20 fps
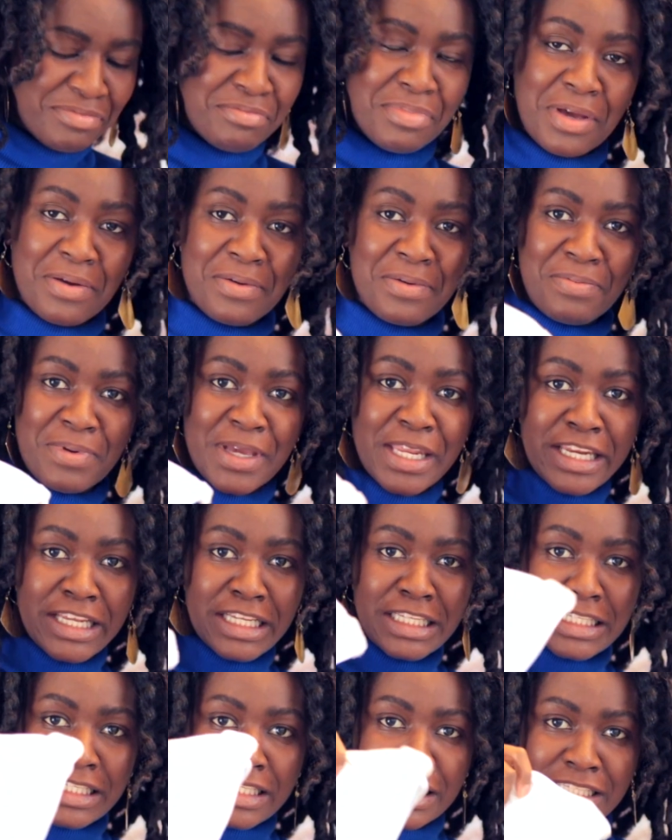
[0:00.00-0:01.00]
baby
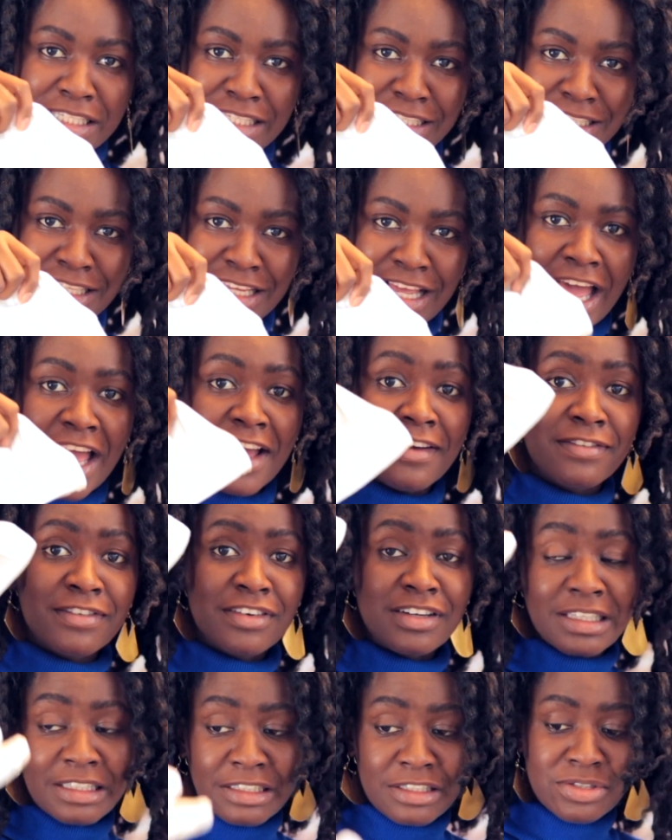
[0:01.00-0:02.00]
beanies. I have
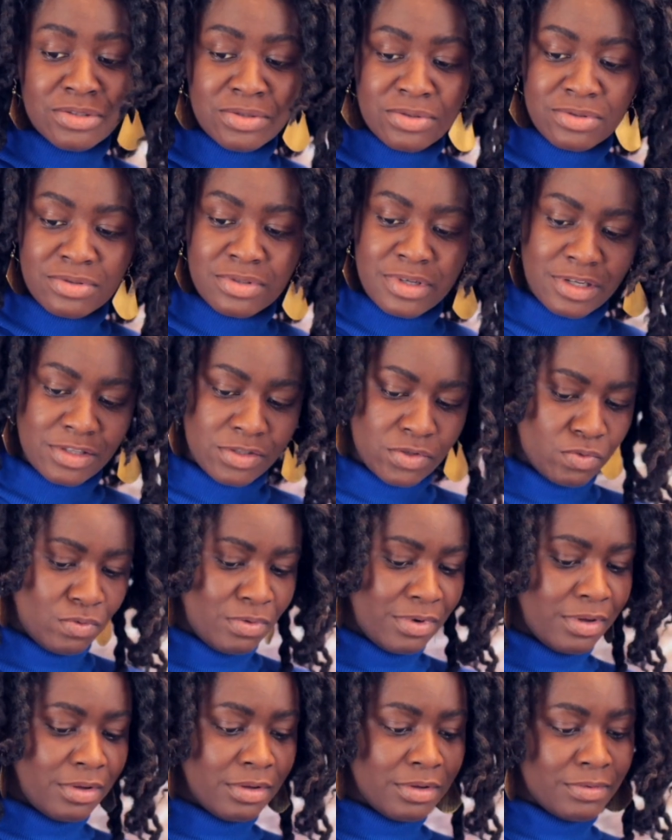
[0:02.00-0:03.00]
got two as
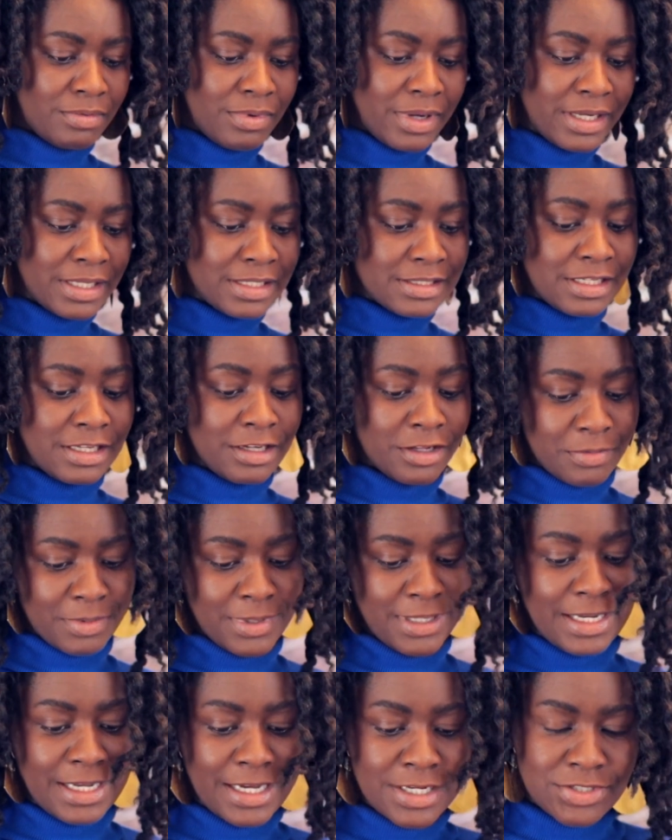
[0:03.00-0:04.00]
well. One is a little
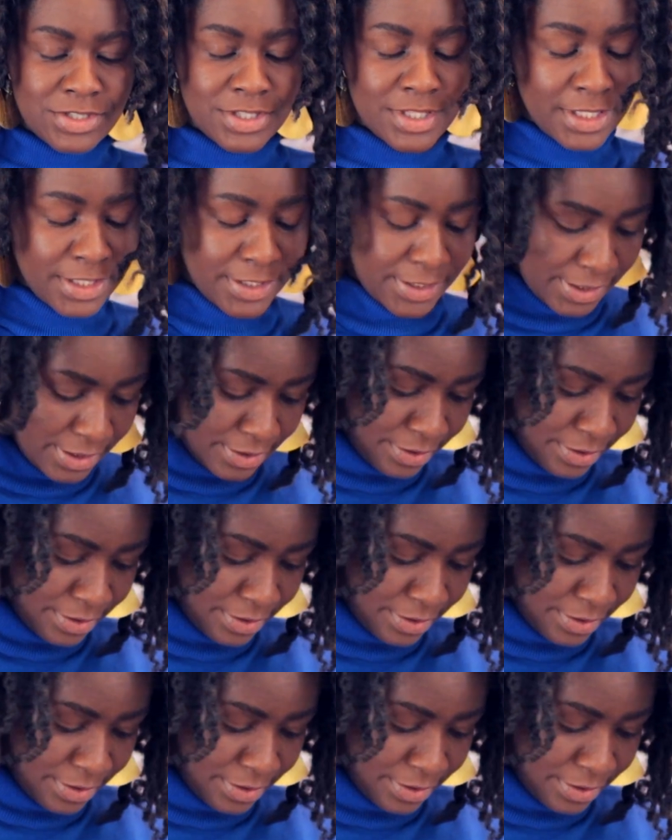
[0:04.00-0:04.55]
bit larger than the